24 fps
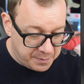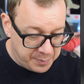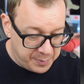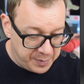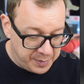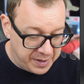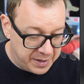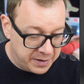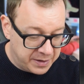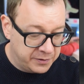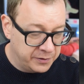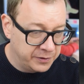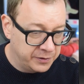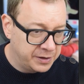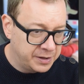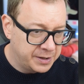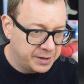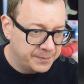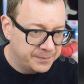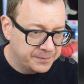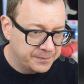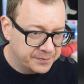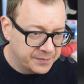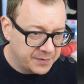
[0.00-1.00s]
picker.
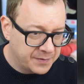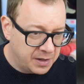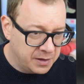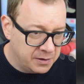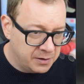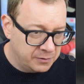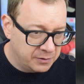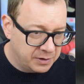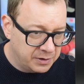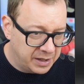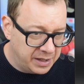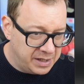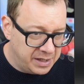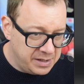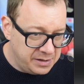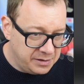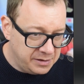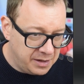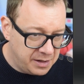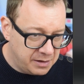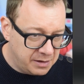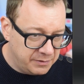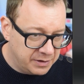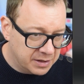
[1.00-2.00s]
Okay,
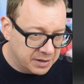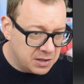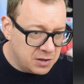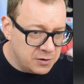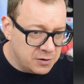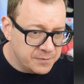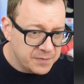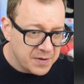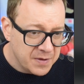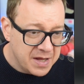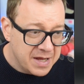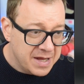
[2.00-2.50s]
there we go.